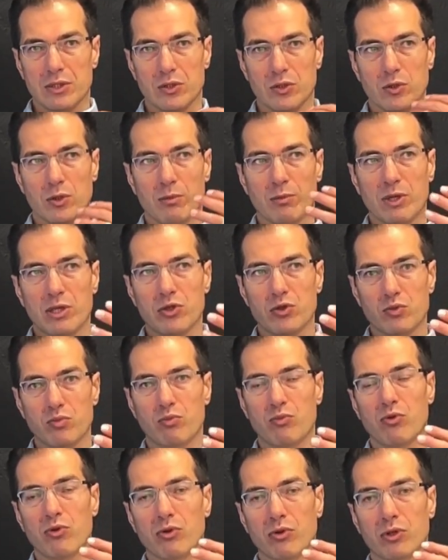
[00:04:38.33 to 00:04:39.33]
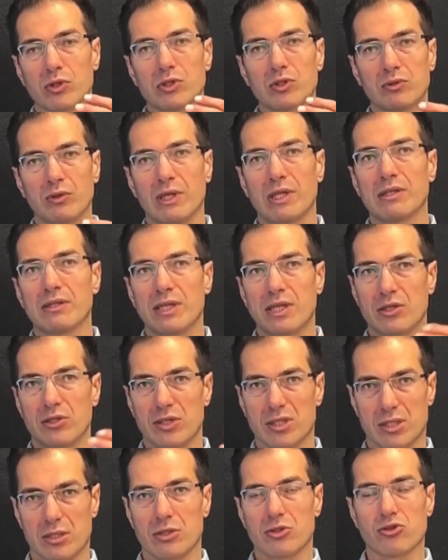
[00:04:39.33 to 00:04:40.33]
so much more to it than
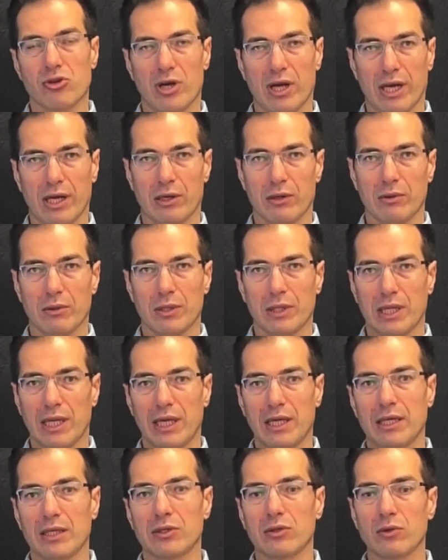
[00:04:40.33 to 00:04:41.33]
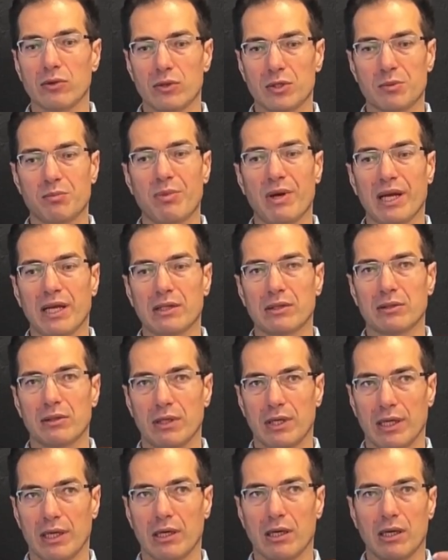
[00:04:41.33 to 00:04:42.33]
just a triangle. Again, it goes back to
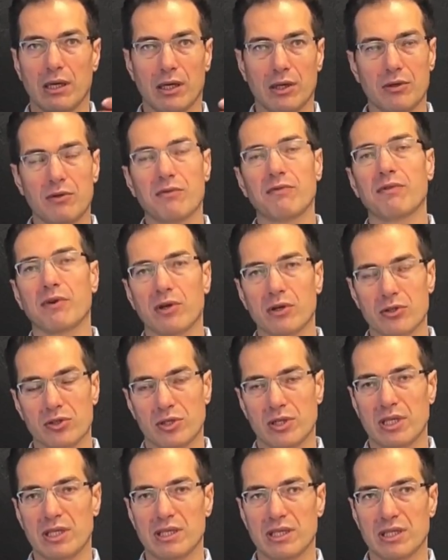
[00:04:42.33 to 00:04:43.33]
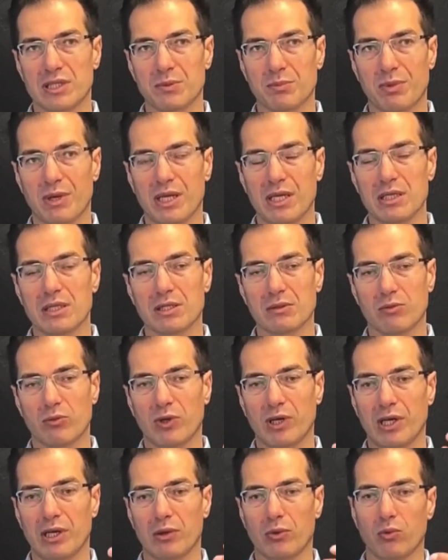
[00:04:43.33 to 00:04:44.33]
like, how do you function in that space?
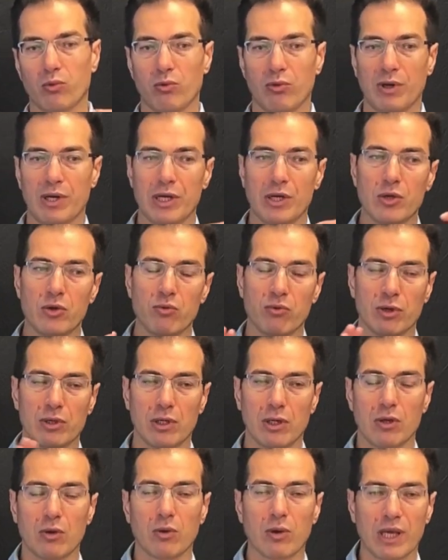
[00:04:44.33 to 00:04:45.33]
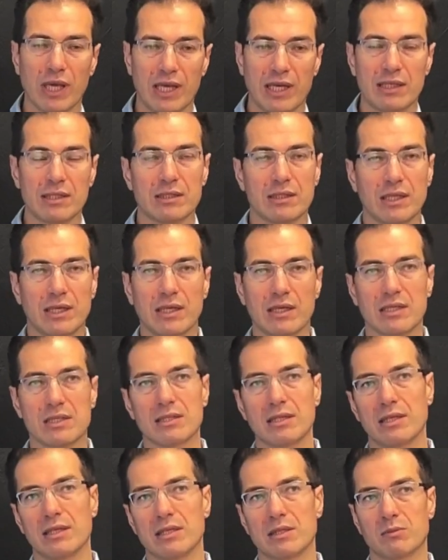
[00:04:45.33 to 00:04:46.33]
Where do you want to locate things
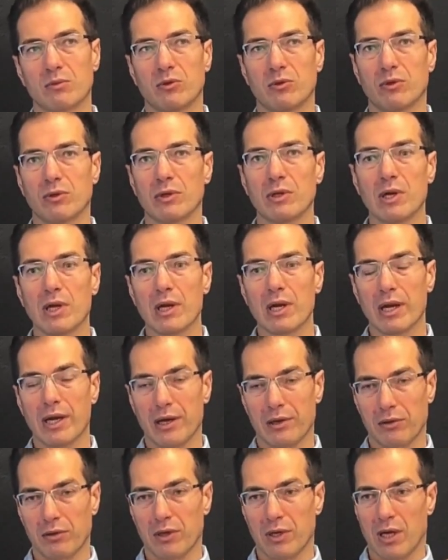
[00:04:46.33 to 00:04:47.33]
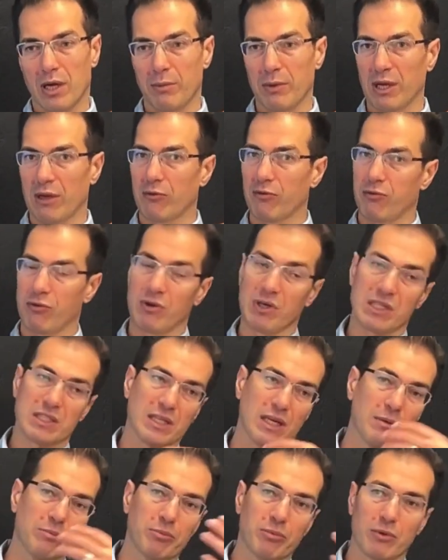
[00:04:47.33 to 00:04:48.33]
that is more ergonomic? For
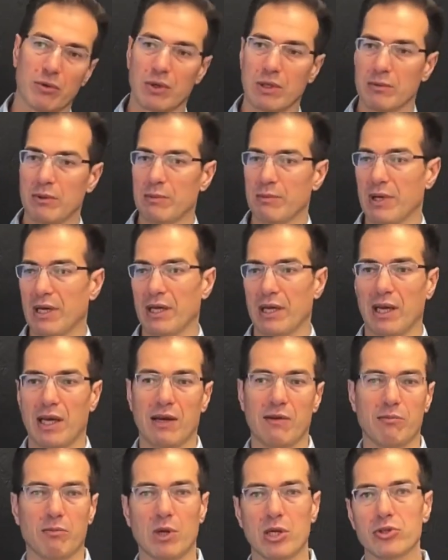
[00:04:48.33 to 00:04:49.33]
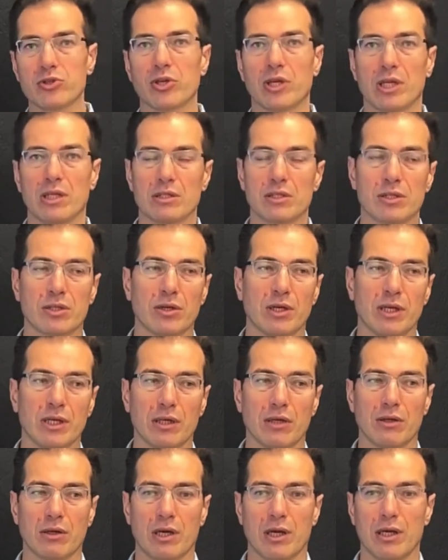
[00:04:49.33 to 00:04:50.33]
example, you may have munchkins running
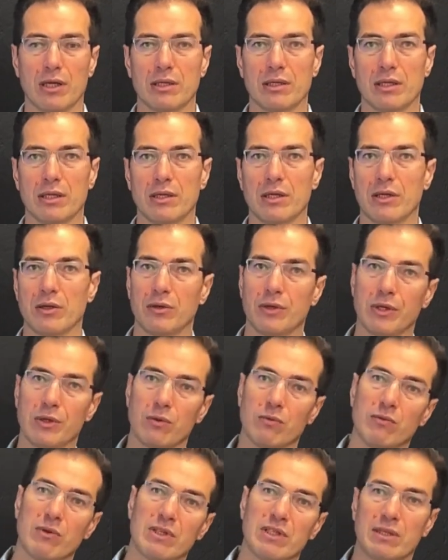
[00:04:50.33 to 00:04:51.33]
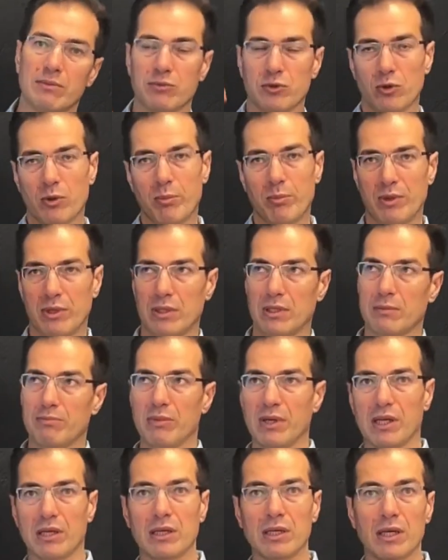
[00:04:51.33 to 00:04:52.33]
around, and you don't want them to open the
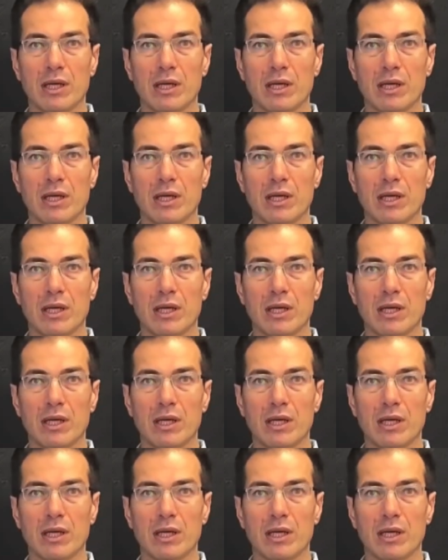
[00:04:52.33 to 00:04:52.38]
big